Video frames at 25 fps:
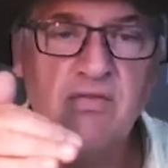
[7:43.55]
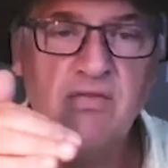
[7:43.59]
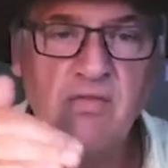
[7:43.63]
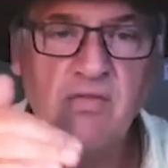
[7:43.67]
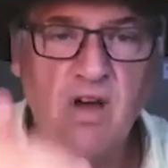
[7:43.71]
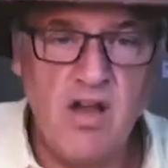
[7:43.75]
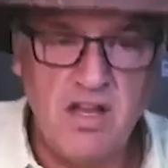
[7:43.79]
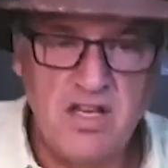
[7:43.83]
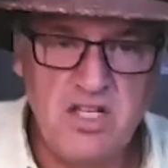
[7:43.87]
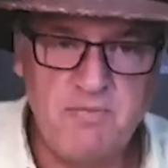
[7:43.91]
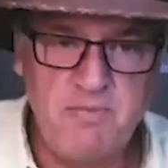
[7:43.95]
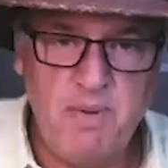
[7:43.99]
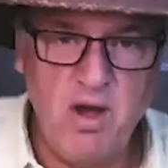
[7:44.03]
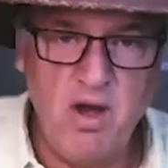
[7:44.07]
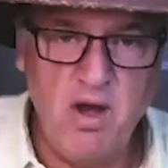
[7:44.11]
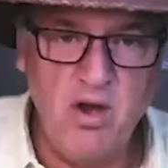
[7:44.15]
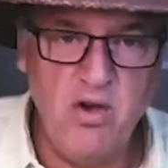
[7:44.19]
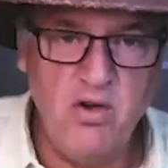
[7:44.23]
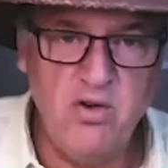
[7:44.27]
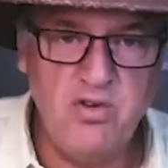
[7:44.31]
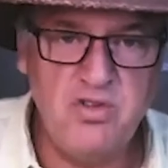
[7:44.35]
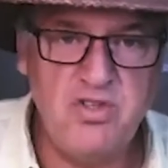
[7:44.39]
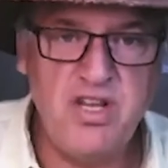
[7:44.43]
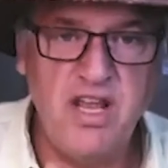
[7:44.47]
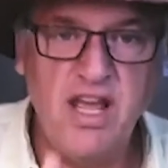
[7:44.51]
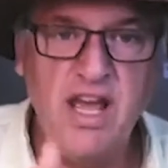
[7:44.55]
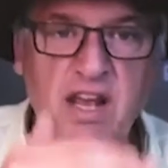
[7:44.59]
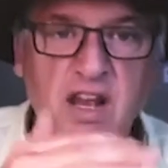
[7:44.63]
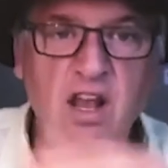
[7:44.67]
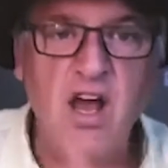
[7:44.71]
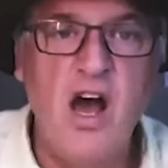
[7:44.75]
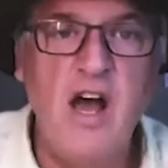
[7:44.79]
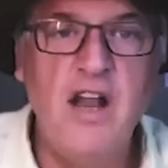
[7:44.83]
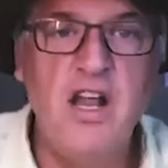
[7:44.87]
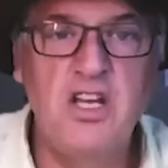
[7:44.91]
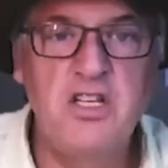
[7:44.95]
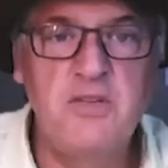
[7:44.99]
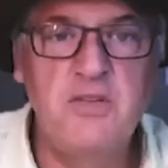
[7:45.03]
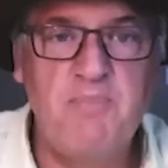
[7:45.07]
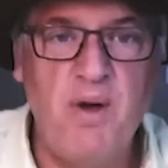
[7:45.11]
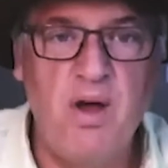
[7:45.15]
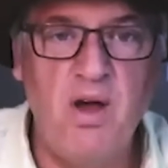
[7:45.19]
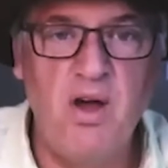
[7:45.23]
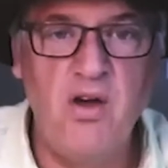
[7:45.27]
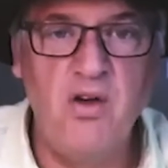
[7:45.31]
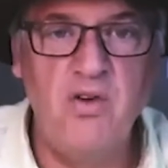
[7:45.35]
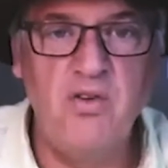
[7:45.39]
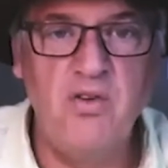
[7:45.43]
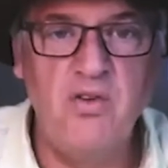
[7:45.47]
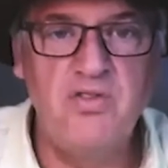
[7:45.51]
exposed and
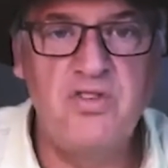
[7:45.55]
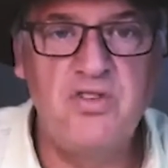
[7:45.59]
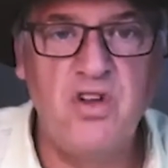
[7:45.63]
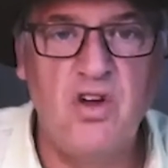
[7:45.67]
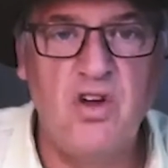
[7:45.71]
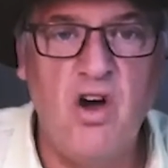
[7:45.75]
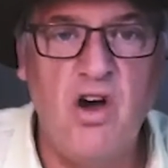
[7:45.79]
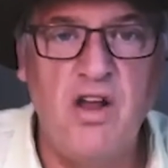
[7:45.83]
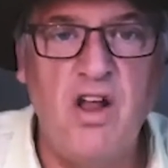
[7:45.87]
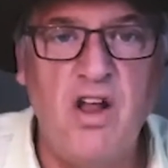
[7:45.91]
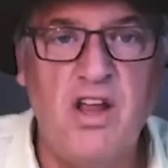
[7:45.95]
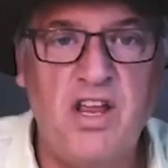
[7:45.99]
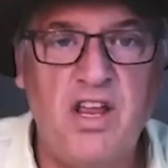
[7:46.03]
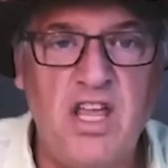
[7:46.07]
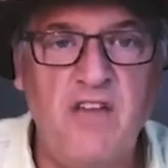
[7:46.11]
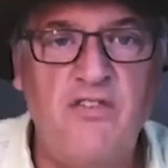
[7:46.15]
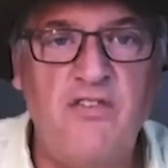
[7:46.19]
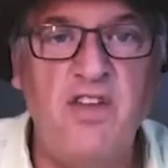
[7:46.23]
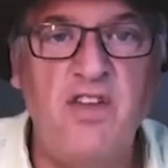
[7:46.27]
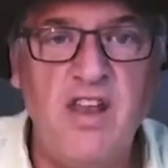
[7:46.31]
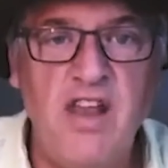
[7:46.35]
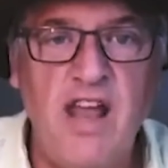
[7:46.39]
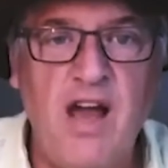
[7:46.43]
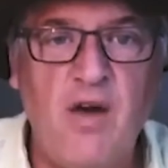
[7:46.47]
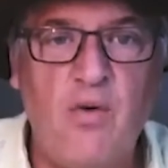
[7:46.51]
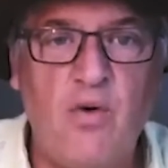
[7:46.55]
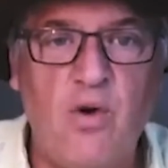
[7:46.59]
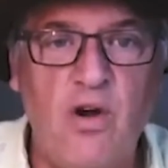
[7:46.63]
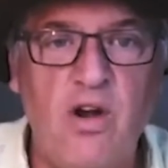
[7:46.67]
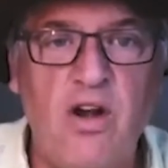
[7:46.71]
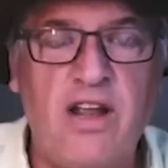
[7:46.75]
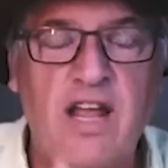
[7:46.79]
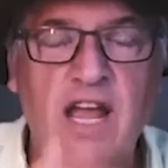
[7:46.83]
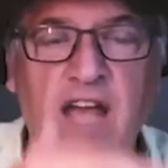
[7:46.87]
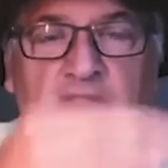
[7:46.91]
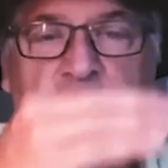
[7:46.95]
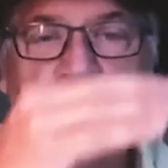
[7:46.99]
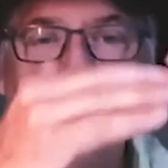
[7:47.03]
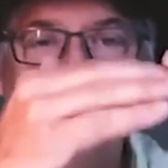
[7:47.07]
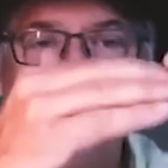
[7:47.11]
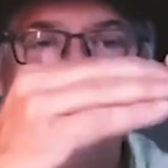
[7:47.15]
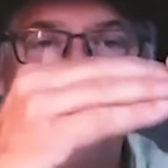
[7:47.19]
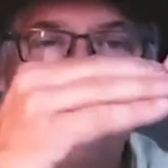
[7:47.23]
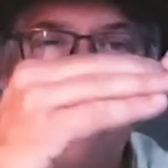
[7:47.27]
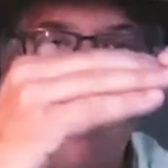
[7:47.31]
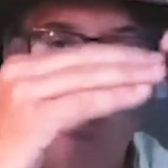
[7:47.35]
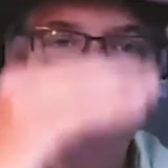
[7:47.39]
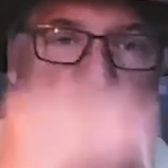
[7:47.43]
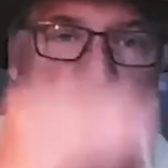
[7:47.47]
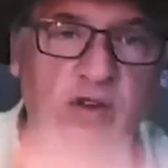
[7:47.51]
unexposed on a given network, and they would
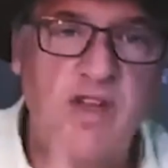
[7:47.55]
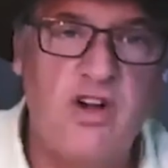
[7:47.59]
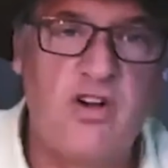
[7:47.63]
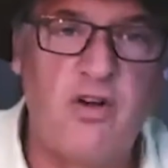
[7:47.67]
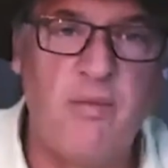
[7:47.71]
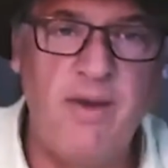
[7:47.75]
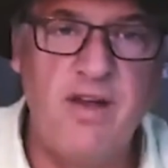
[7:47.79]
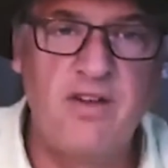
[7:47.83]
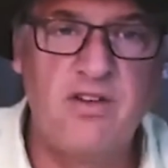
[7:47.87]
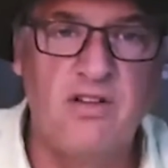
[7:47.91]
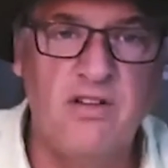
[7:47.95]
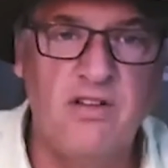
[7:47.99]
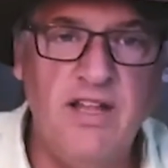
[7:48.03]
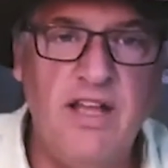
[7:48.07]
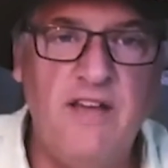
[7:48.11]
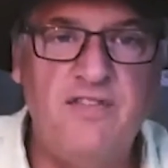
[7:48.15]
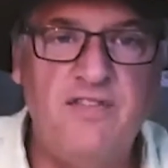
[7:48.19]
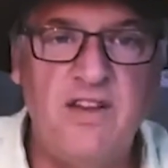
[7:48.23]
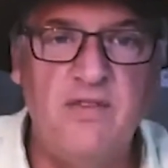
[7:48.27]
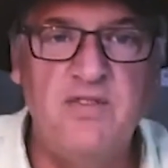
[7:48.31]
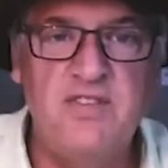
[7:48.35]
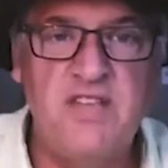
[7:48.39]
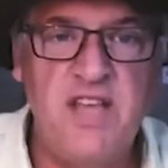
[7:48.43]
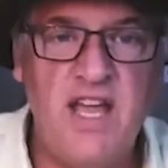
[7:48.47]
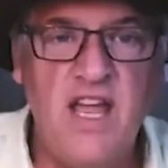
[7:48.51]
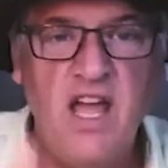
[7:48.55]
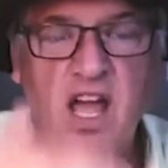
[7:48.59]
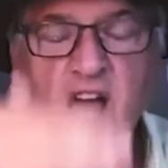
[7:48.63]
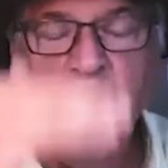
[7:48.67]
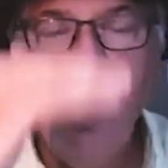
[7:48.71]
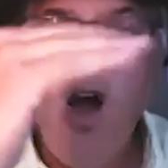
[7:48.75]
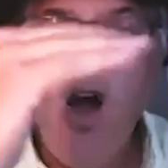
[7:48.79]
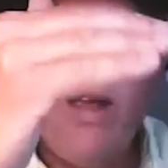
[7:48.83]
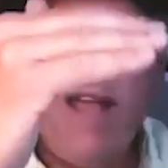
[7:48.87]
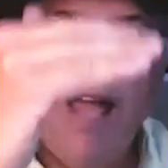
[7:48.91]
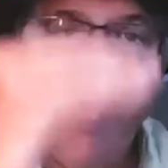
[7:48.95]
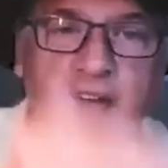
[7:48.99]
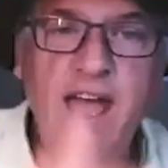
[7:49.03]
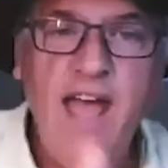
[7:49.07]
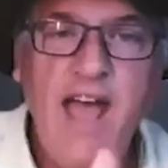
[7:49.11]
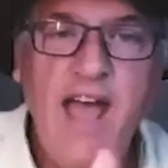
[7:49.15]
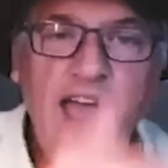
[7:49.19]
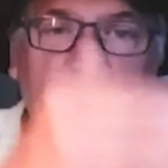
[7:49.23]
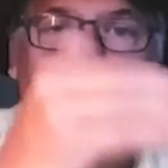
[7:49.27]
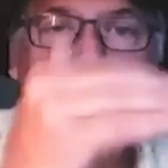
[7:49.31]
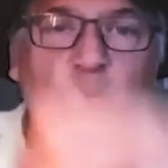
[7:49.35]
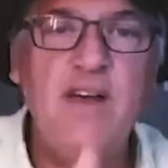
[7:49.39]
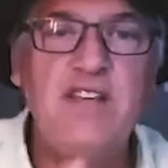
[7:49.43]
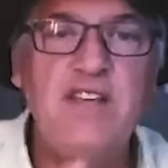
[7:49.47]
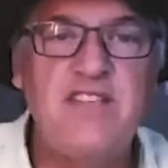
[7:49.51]
show you incremental lift and would say, okay, hey,
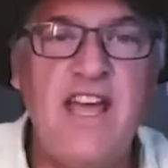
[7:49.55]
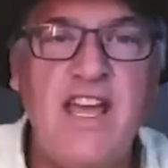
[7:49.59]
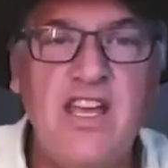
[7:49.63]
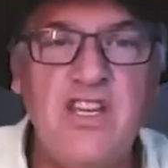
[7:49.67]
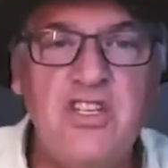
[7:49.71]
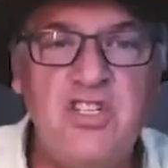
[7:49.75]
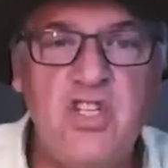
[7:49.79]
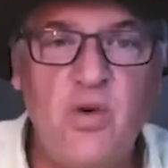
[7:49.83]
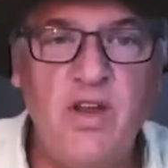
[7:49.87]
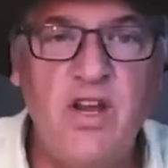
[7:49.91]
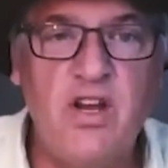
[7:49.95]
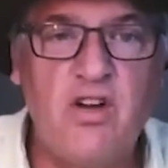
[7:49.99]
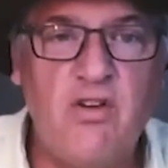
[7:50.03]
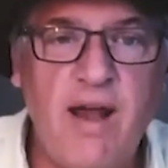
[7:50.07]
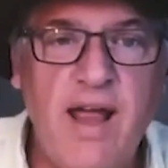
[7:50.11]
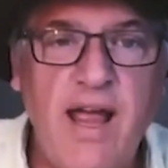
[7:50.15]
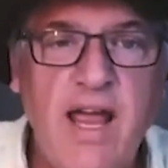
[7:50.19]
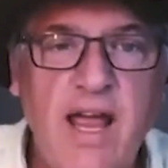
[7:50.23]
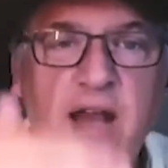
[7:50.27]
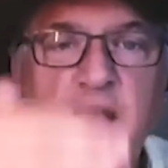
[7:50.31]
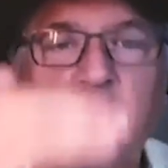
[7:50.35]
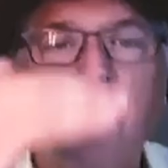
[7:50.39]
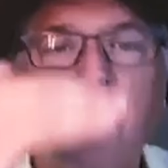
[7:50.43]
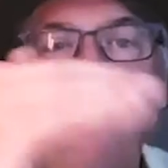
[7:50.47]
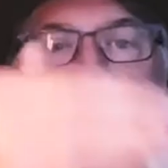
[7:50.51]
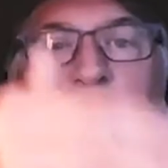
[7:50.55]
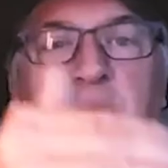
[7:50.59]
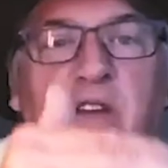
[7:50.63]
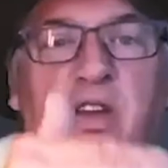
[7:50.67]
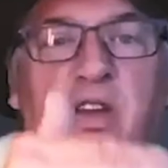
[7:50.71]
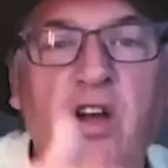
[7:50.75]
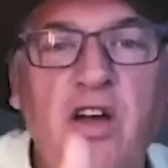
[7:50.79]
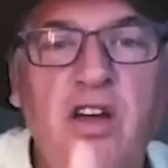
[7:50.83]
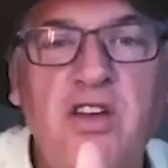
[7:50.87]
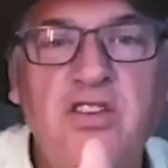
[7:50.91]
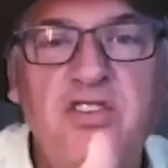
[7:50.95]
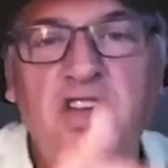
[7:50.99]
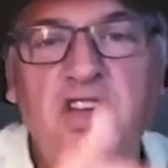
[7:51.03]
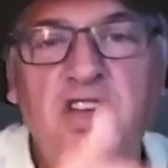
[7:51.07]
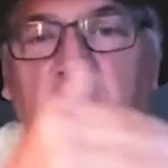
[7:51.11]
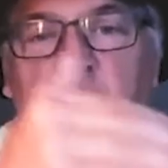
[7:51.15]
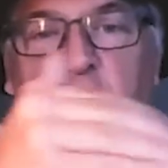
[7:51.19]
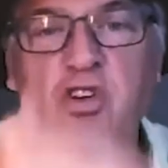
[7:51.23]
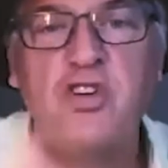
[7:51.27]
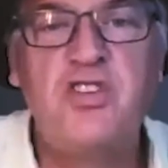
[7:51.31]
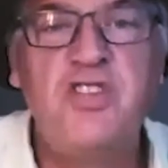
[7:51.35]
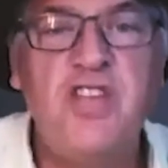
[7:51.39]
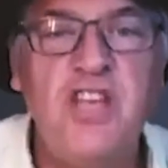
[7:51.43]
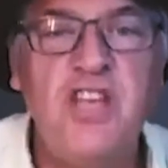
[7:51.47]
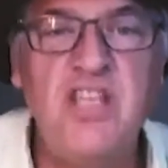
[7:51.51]
USA is doing great because
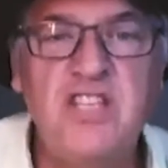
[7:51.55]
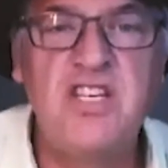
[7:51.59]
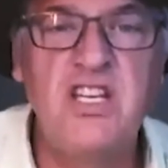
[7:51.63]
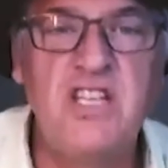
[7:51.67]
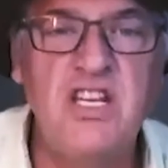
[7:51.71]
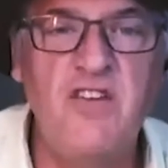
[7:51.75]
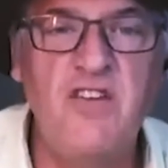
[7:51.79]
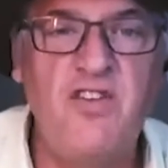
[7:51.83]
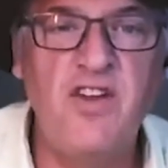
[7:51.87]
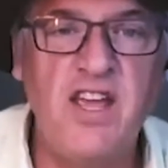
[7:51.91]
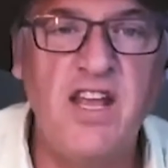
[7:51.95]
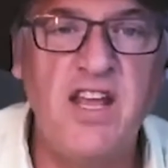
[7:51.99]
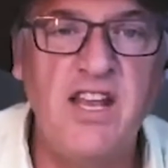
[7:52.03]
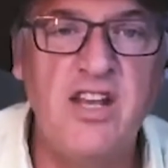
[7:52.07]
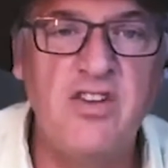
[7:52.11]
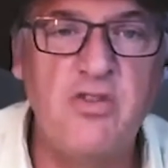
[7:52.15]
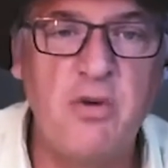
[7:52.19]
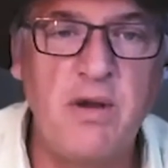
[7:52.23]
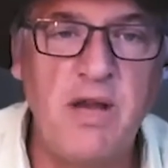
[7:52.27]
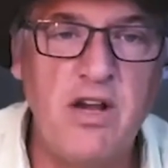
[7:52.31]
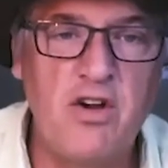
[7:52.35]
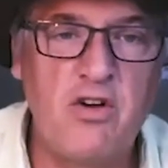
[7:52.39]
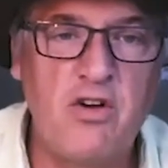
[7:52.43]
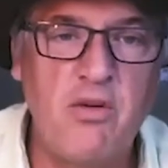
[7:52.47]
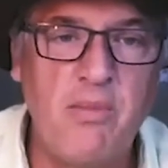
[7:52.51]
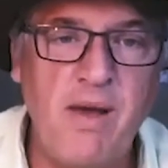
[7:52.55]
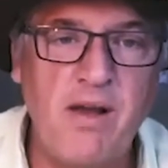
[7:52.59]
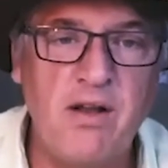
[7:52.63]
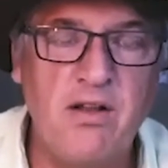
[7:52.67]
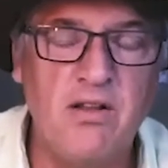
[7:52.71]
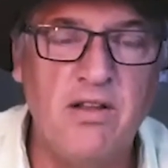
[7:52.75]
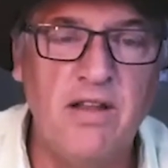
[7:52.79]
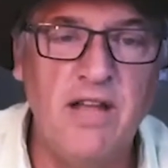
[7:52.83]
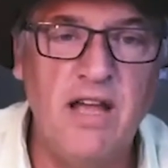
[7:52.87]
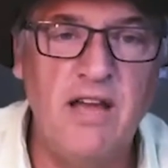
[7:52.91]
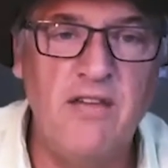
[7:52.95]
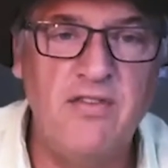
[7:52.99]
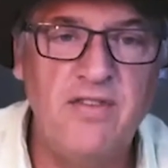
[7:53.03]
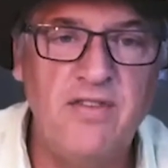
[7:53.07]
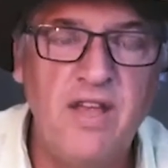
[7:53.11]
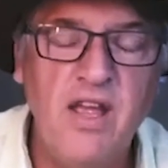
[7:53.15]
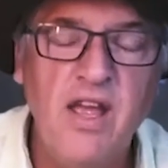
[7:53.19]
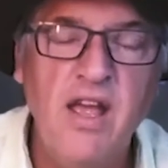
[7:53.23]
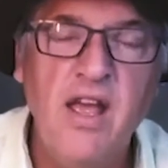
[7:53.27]
you're seeing significant incremental lift.